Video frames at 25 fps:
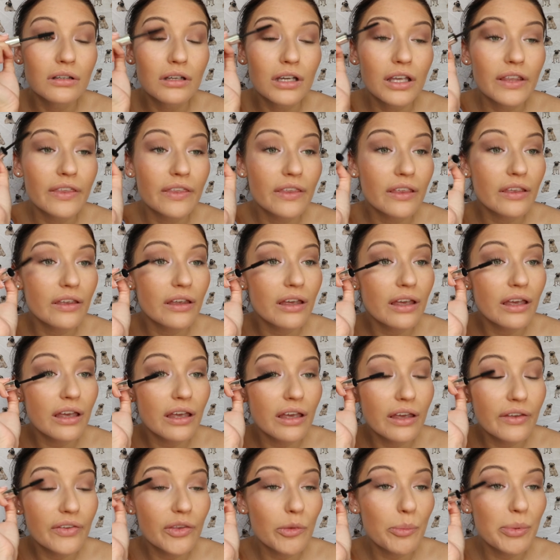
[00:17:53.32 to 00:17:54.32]

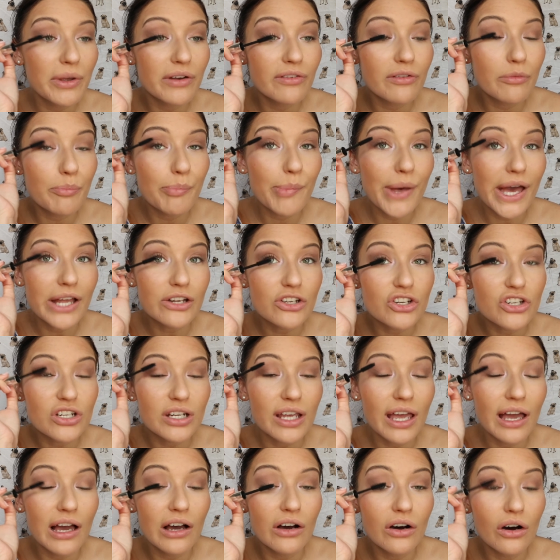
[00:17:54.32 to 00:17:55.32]
It is a bit of a bitch
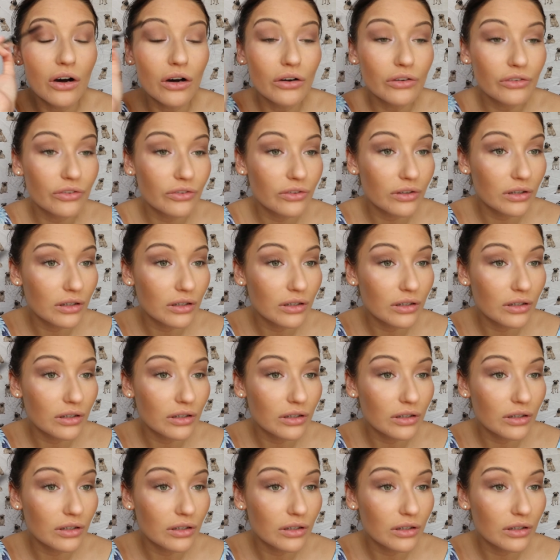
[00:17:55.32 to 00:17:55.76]
to get off.